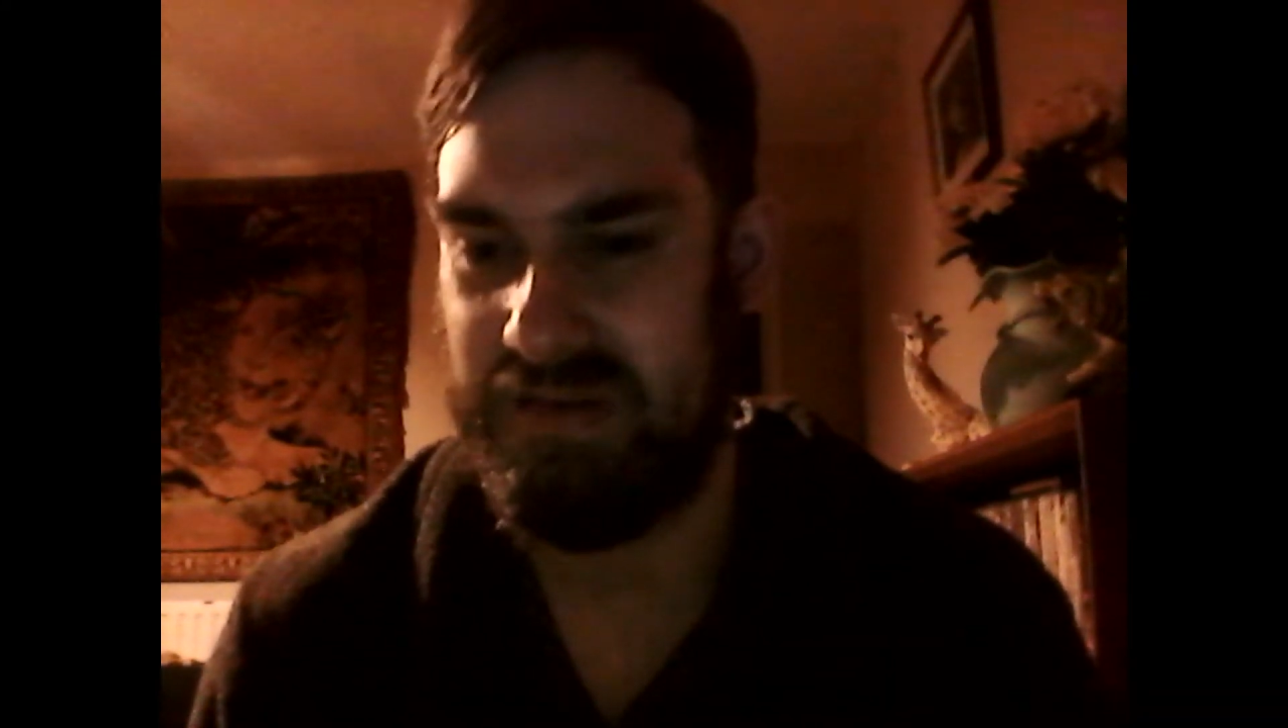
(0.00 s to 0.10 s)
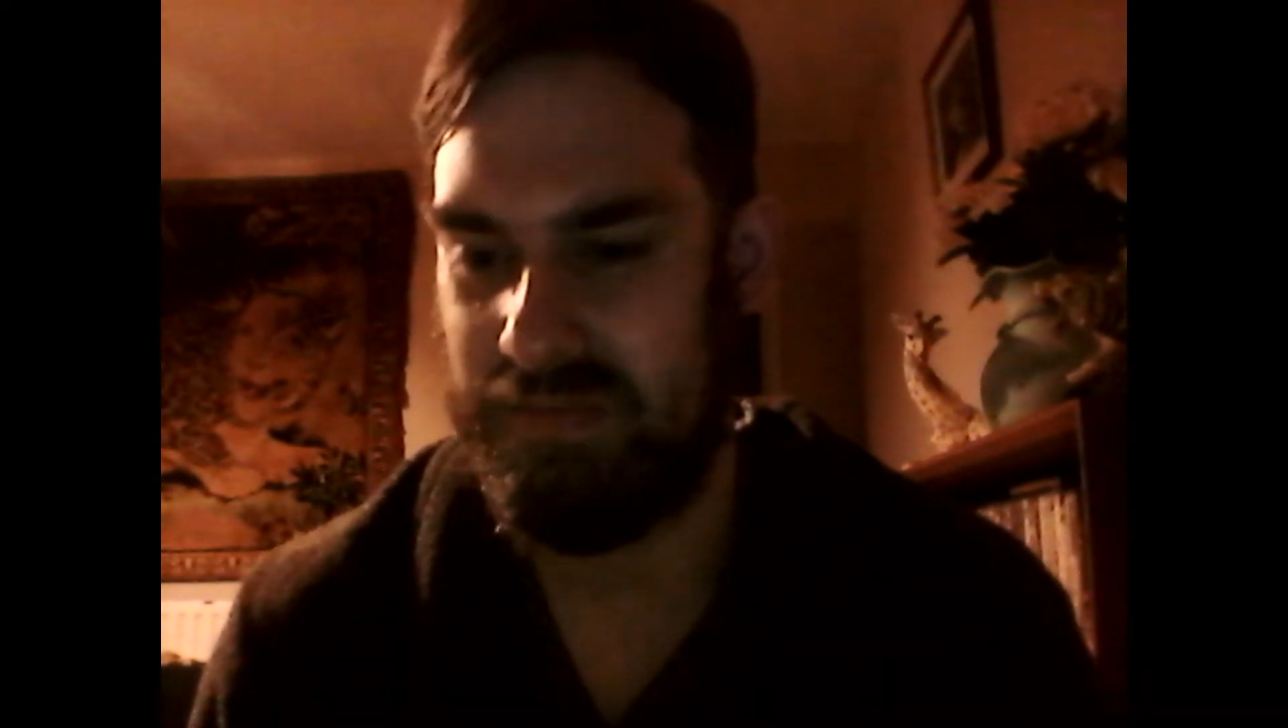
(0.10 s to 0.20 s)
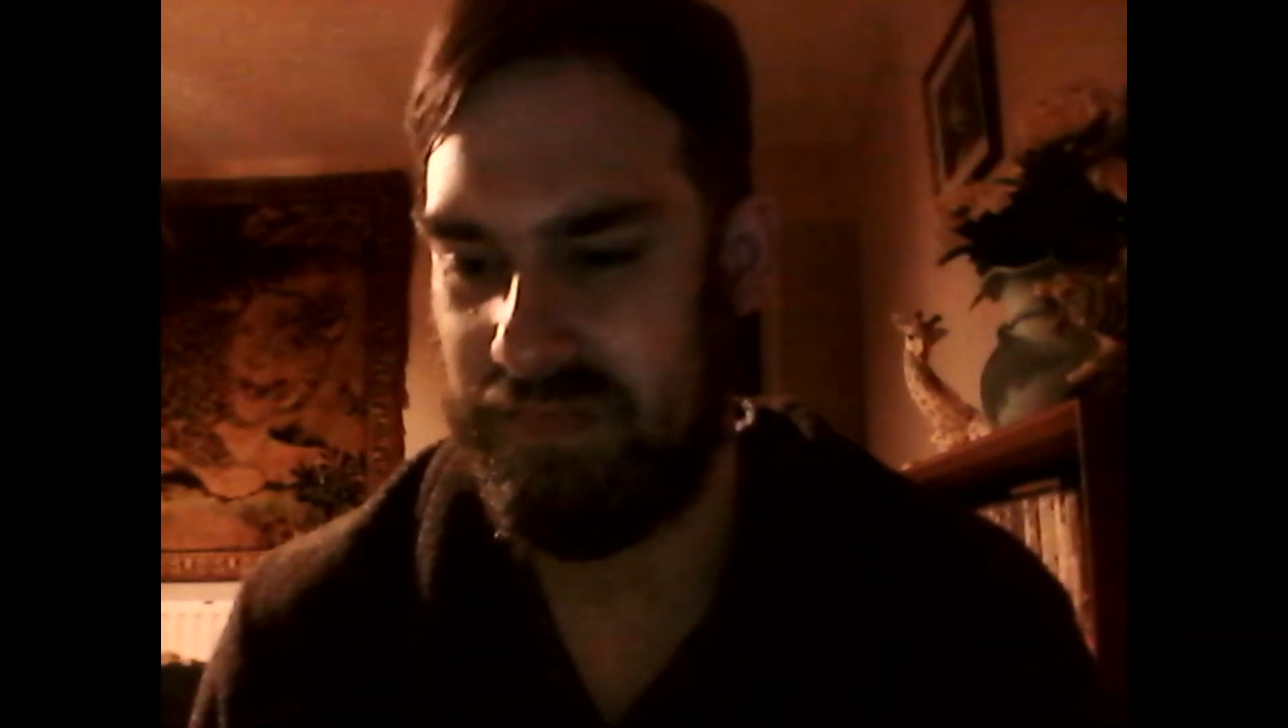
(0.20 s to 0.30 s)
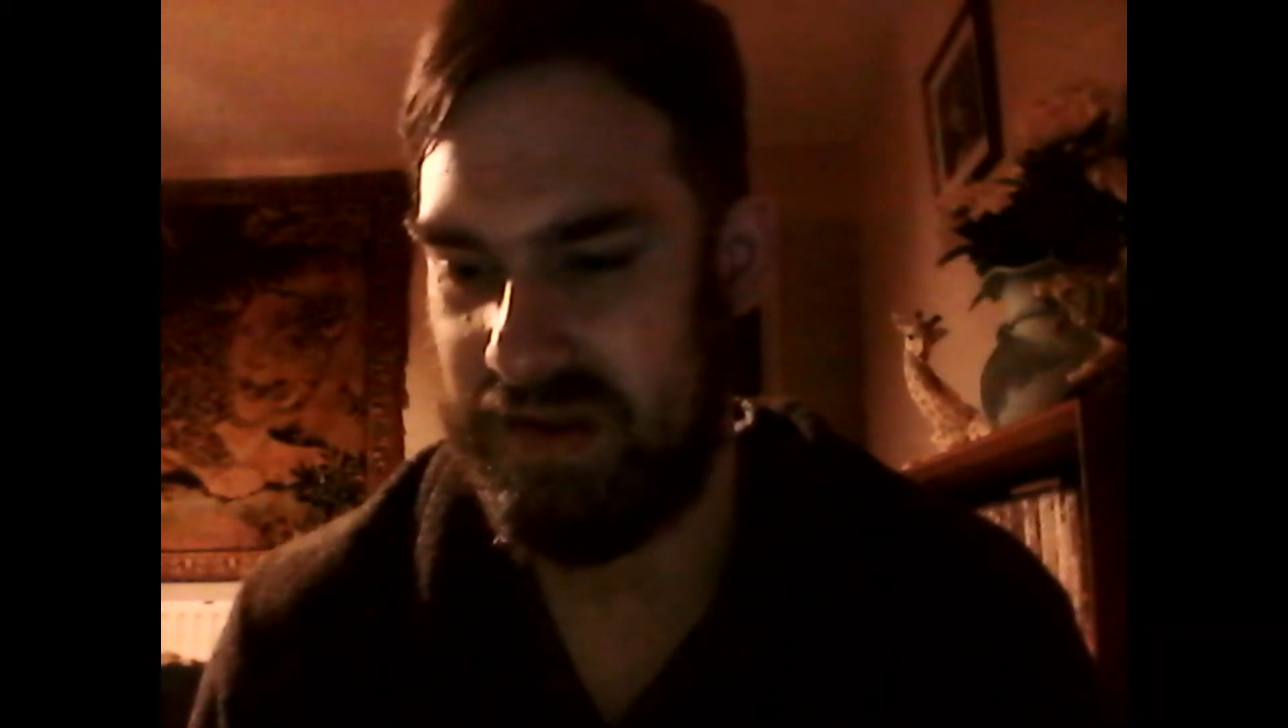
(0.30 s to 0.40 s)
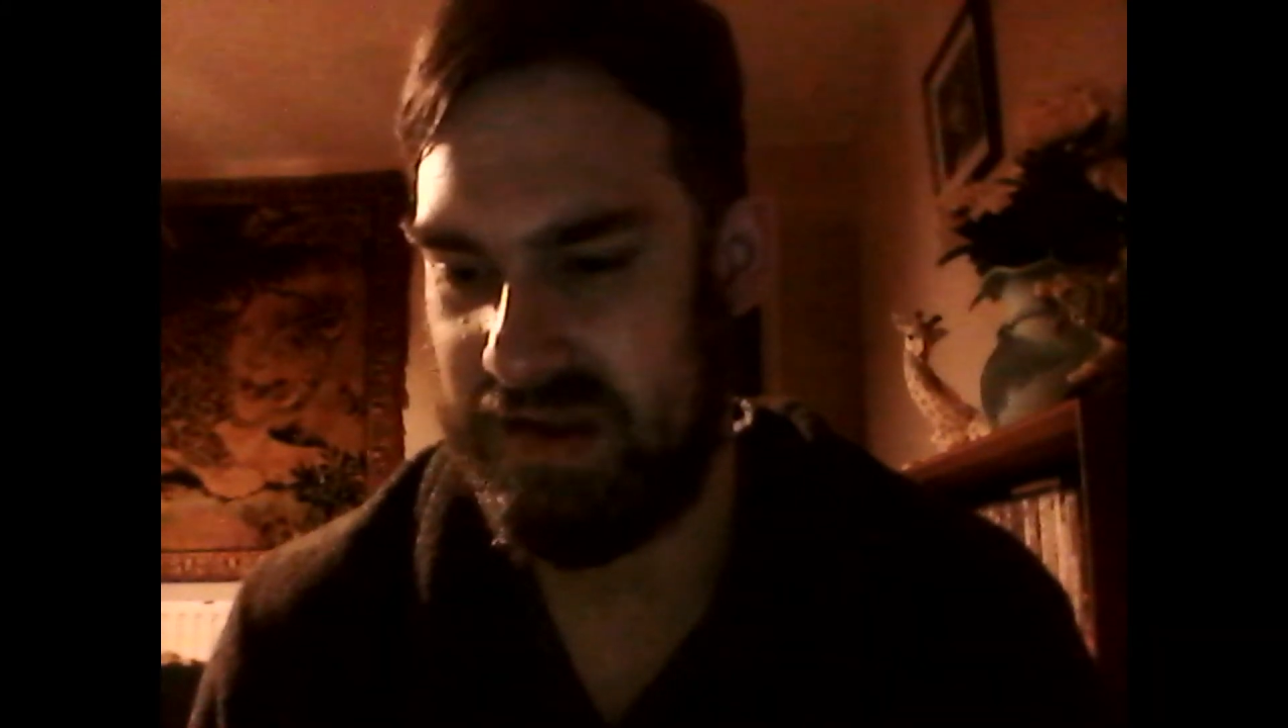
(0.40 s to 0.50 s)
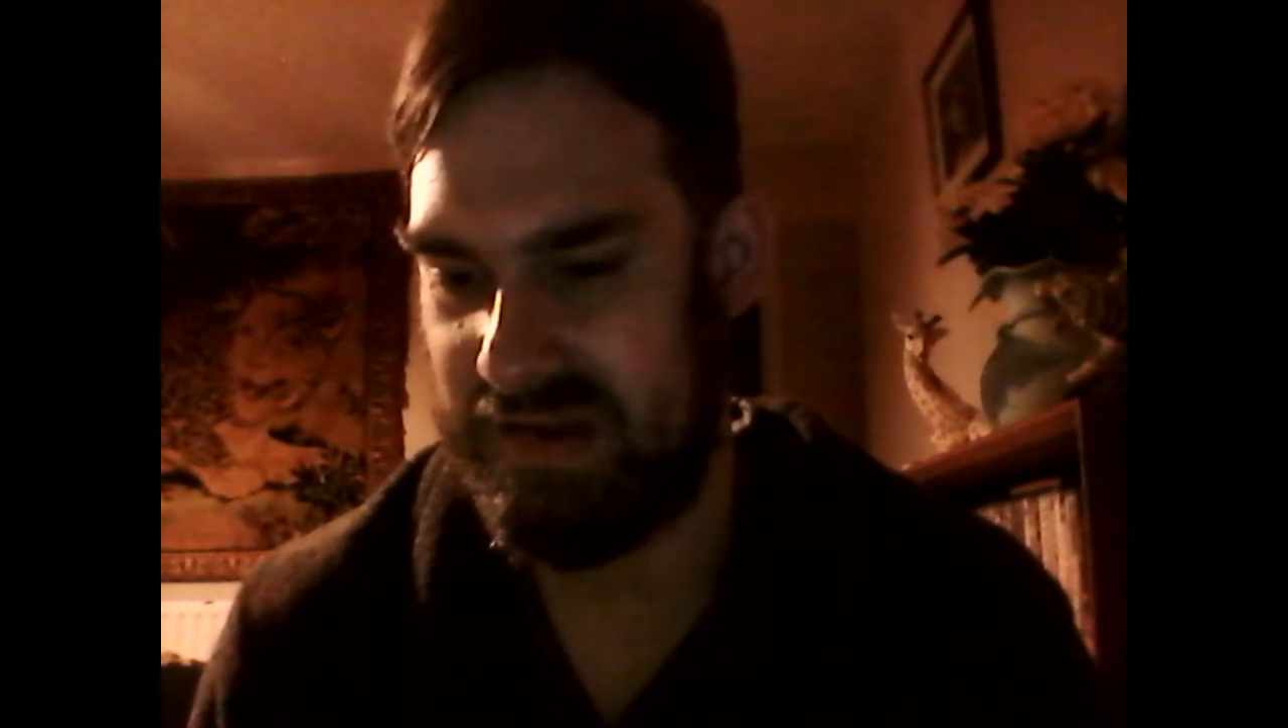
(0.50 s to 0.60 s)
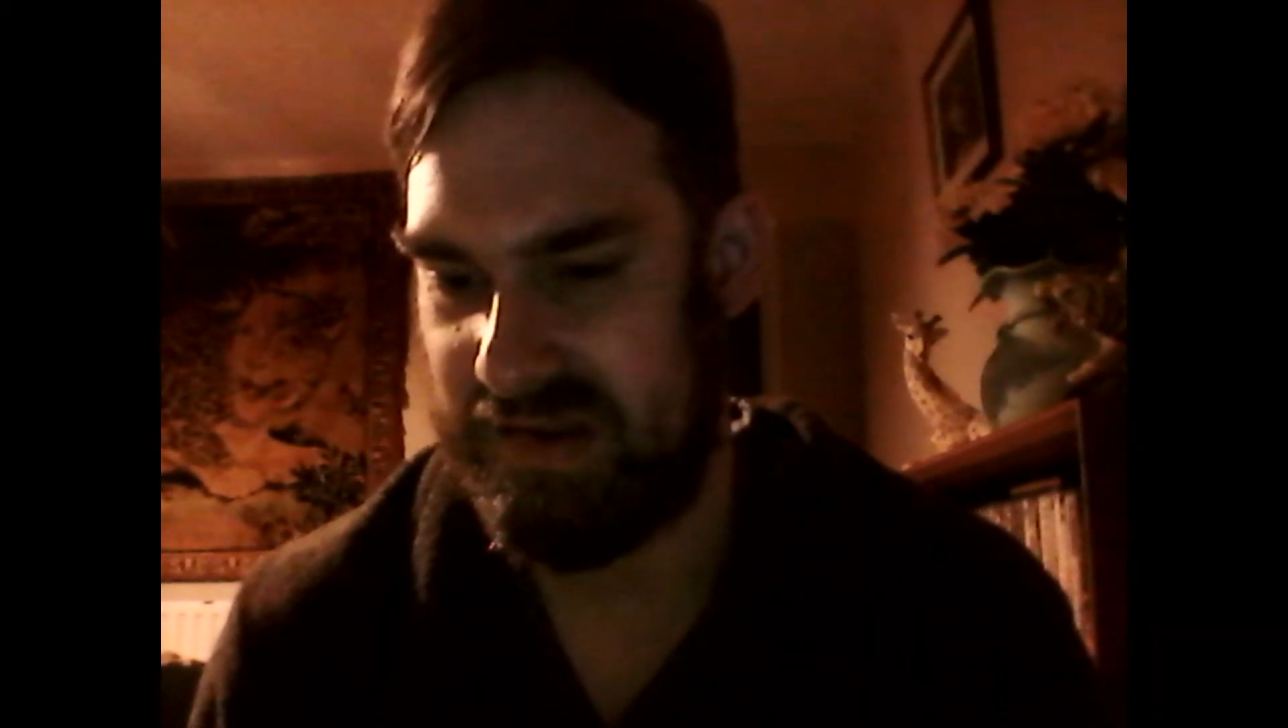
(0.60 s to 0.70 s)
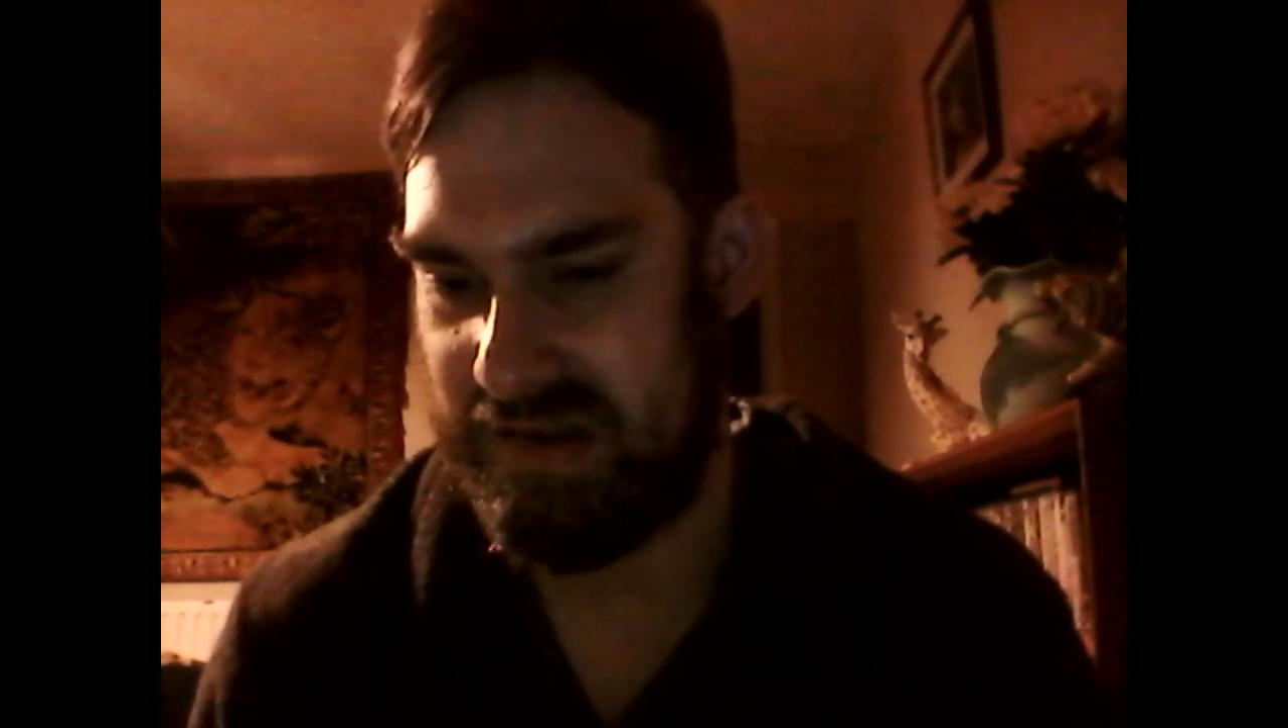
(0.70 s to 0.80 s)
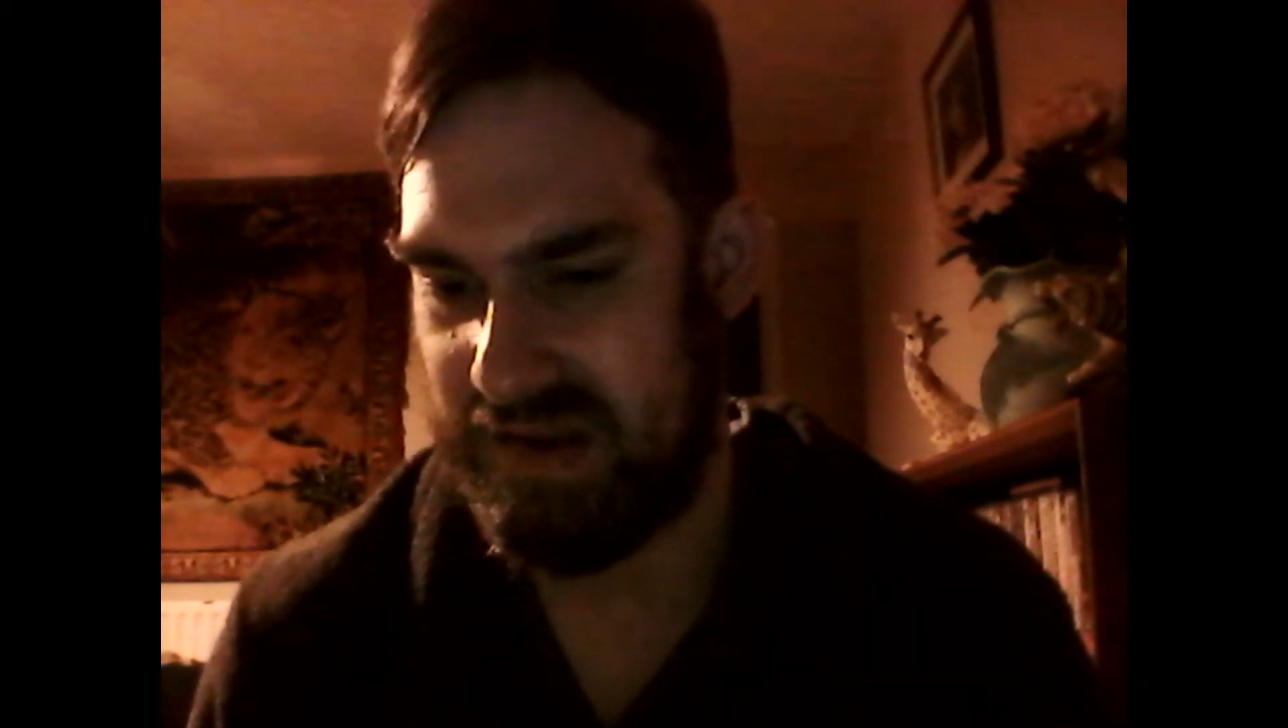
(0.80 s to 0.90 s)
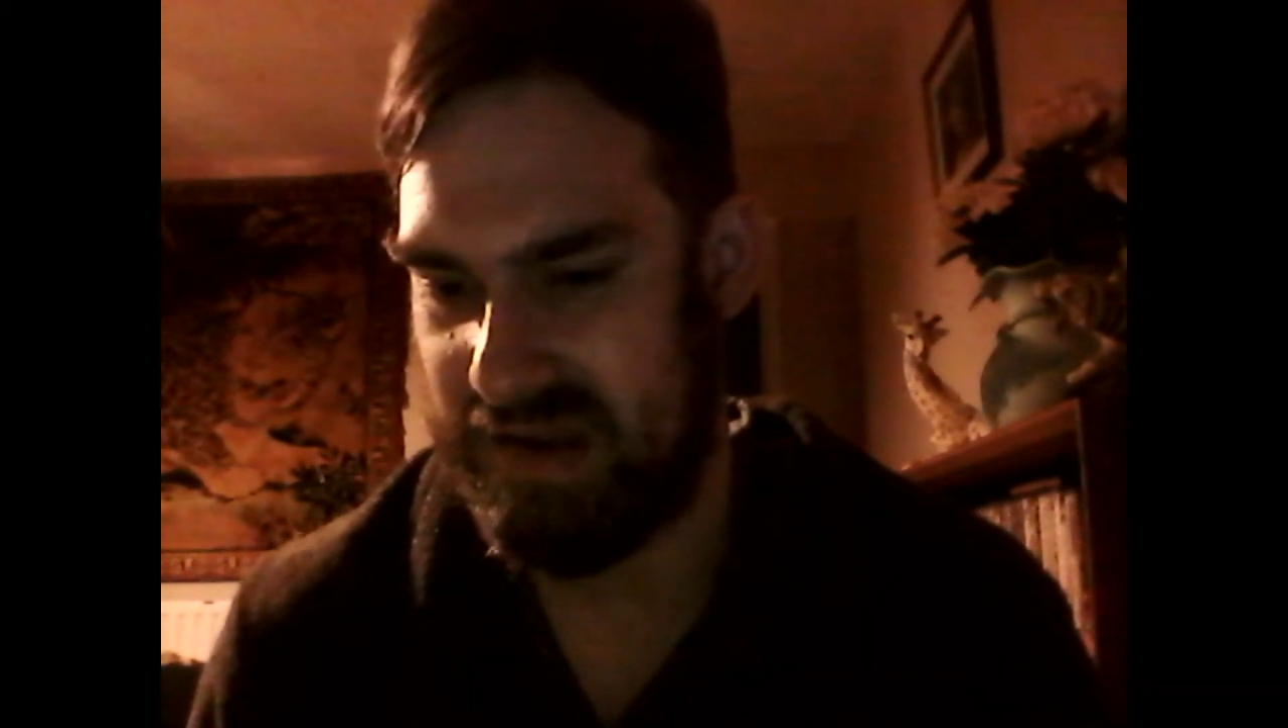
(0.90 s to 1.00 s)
with this.